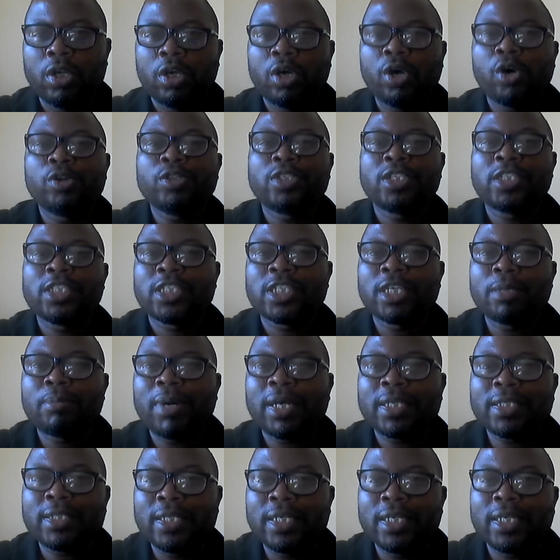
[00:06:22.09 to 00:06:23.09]
on
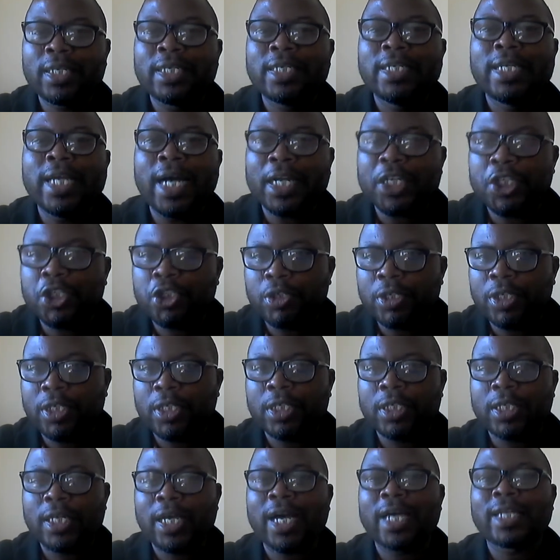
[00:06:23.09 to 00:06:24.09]
systematic
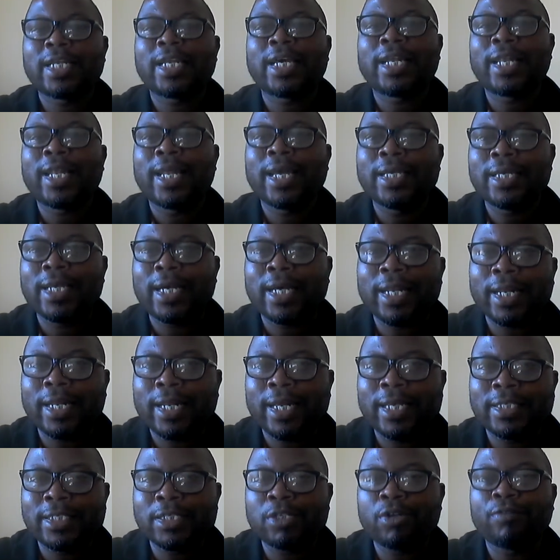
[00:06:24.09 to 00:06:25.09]
gathering and
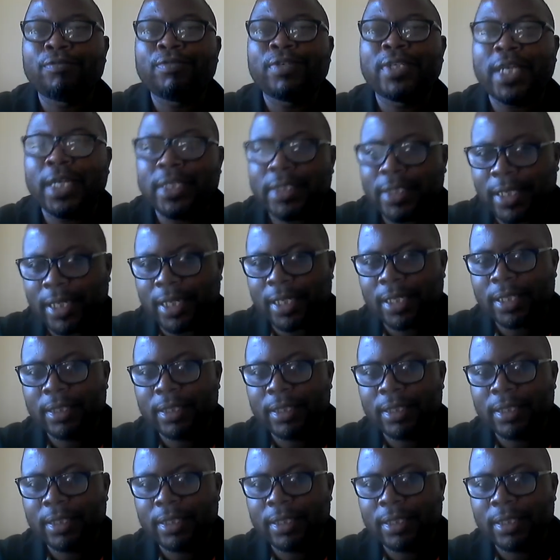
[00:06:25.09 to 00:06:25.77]
analyzing of data